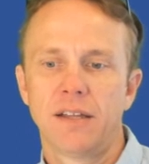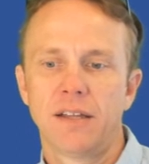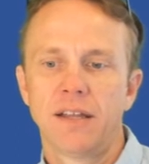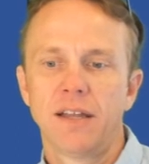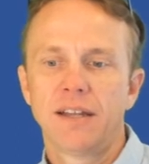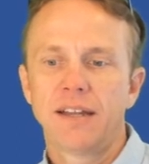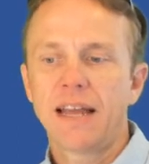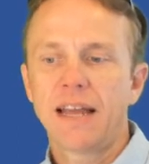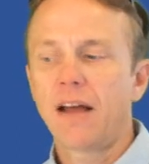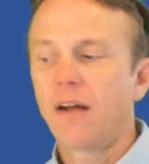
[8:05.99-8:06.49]

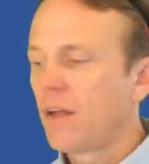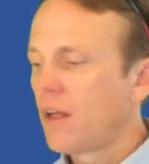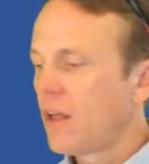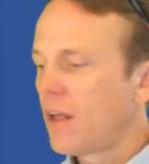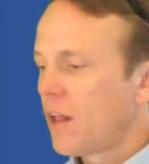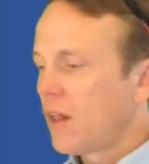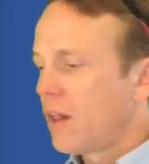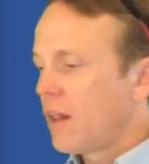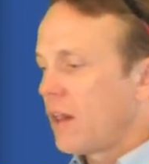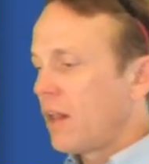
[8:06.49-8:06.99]
Now,
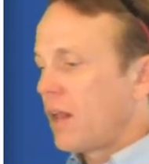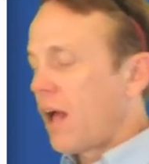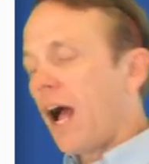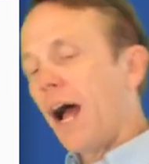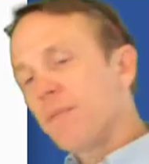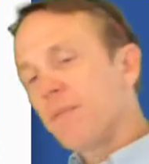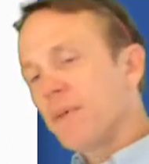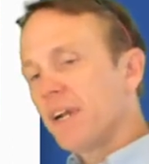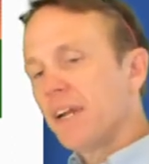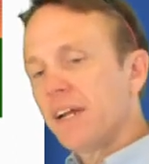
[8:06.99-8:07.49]

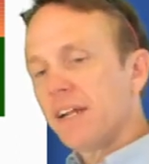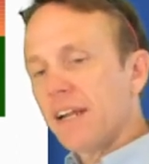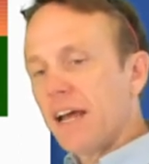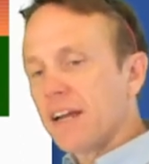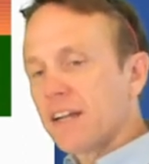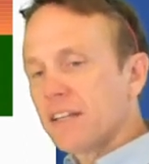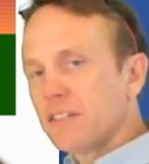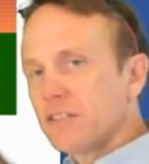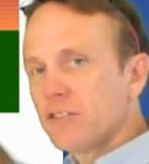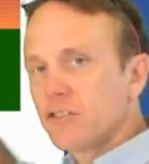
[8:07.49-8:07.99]
I'm going to
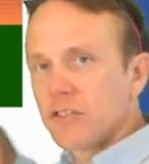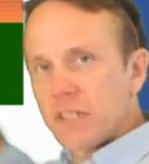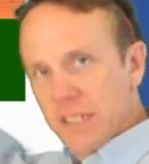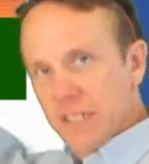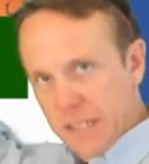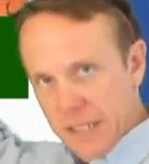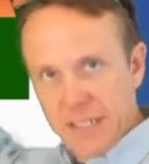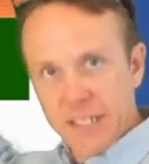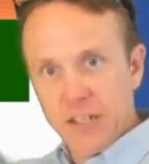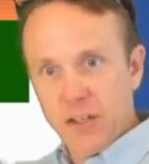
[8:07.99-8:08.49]
not
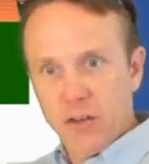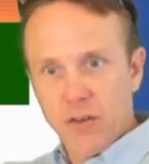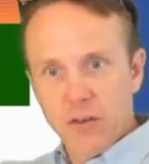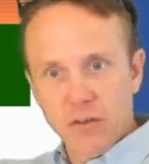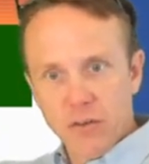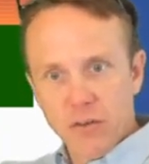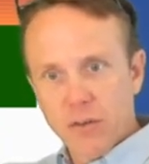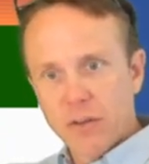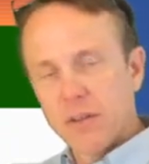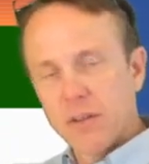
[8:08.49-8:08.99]

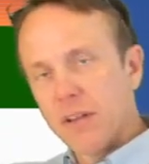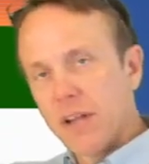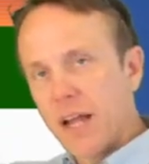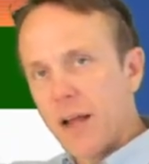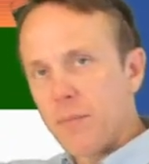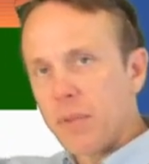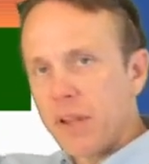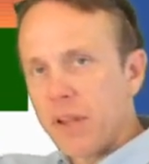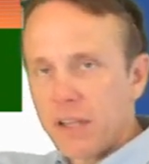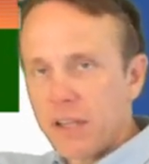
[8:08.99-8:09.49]
continue
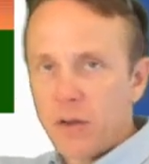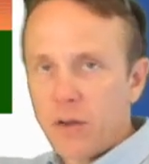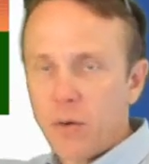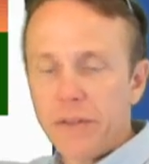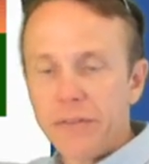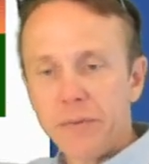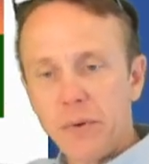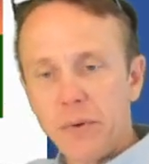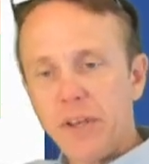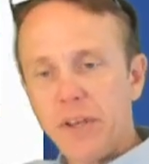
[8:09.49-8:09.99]
going
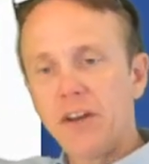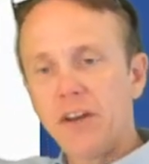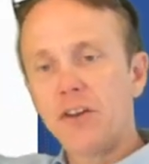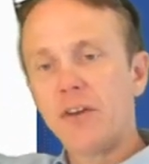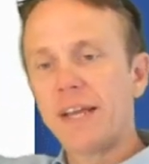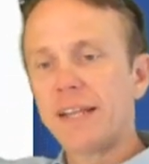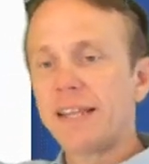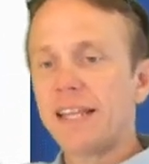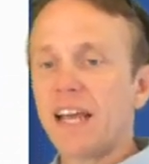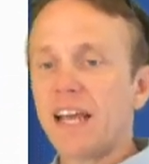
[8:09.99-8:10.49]
through here. You
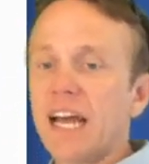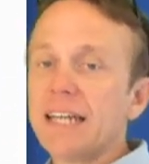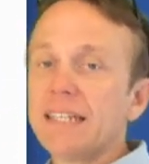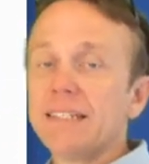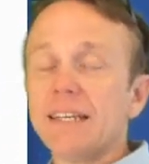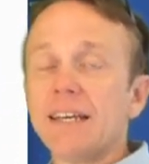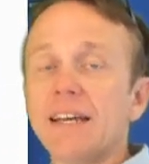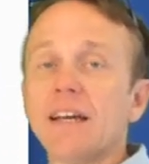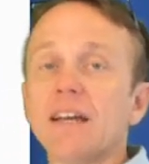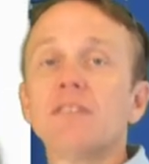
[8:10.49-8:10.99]
get the
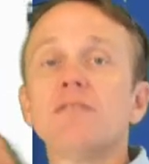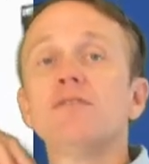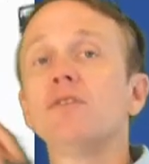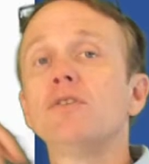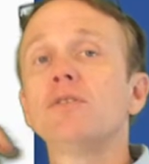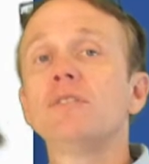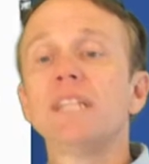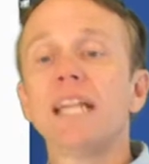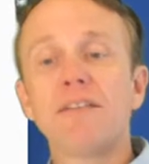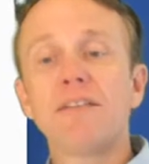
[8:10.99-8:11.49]
idea.
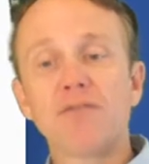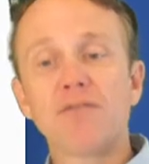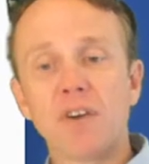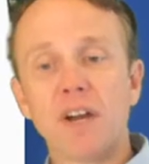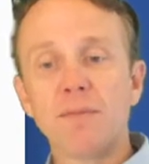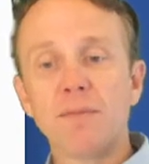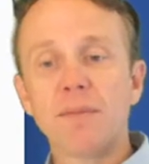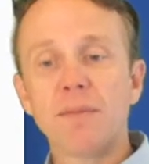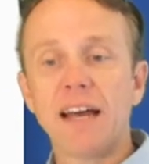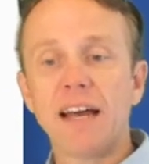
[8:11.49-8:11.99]
Using that
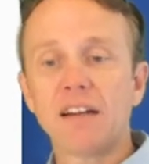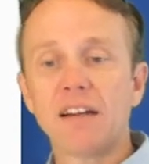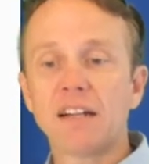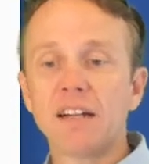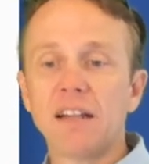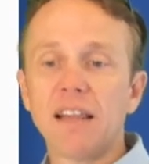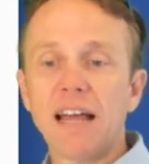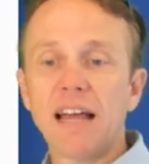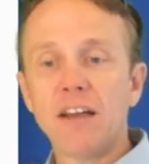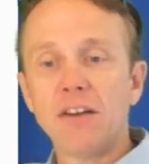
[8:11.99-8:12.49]
frame count can
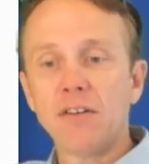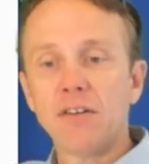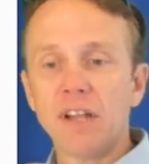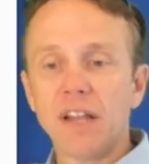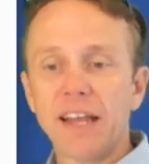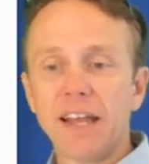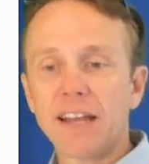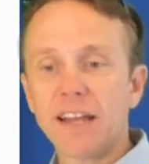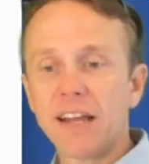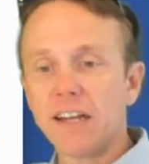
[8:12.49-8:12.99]
allow you to
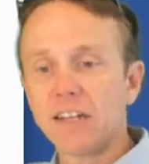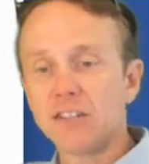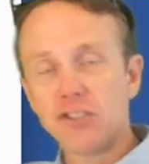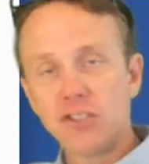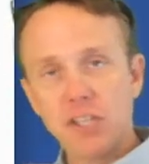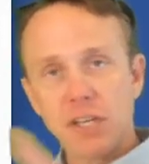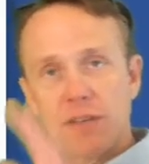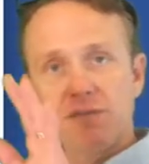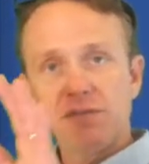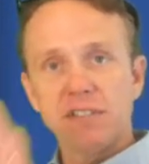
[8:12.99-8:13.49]
like kind of
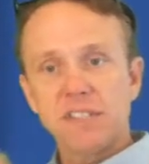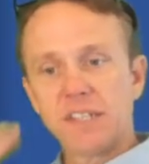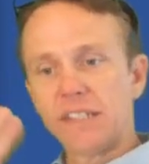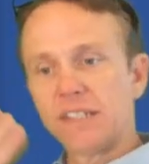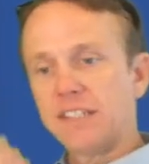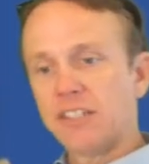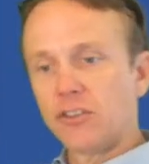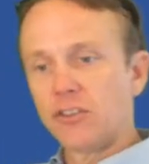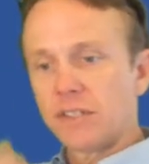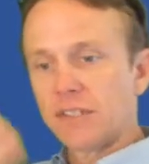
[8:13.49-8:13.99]
shift,
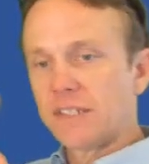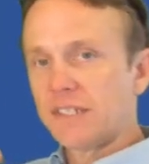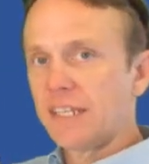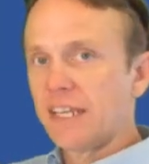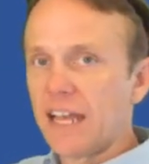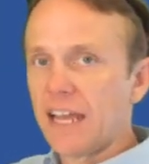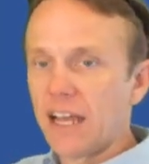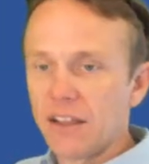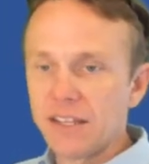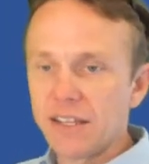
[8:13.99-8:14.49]
and you can
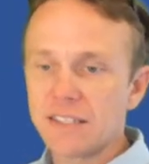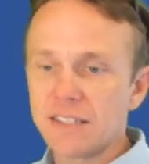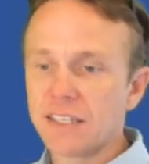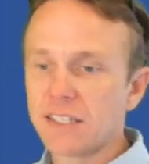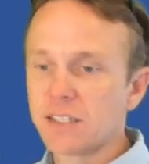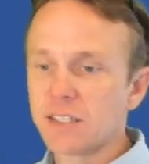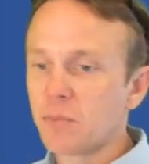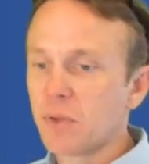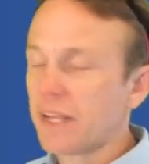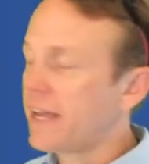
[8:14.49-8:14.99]
see how these
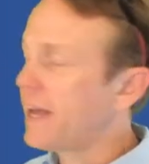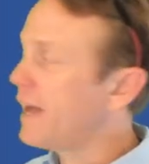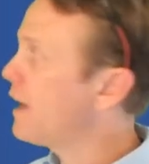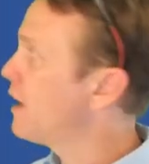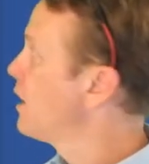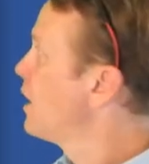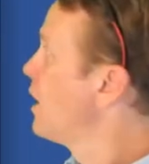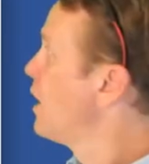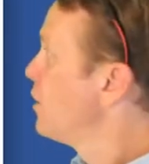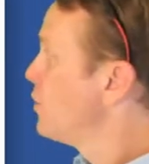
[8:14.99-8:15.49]
things play out.
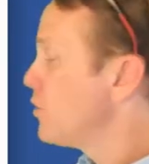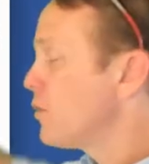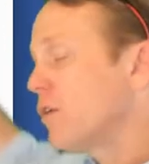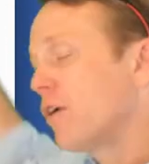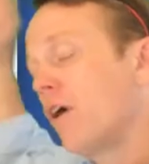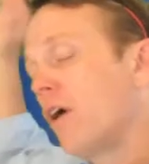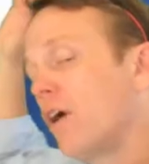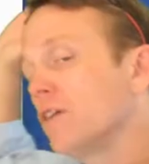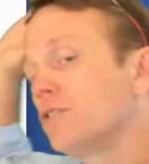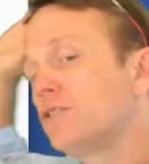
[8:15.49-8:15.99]
You can
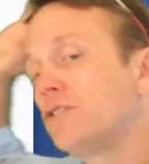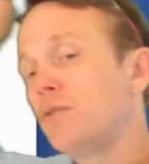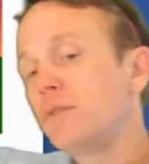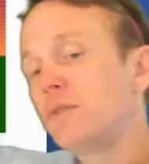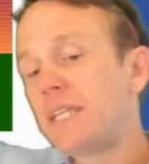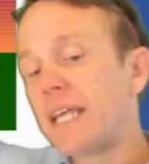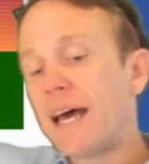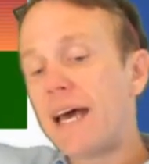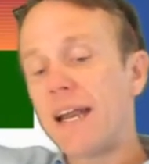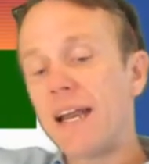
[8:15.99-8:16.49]
also
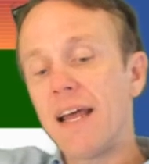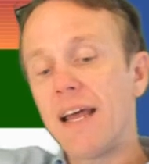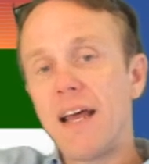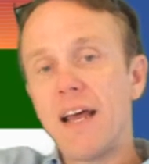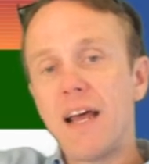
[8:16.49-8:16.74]
use that.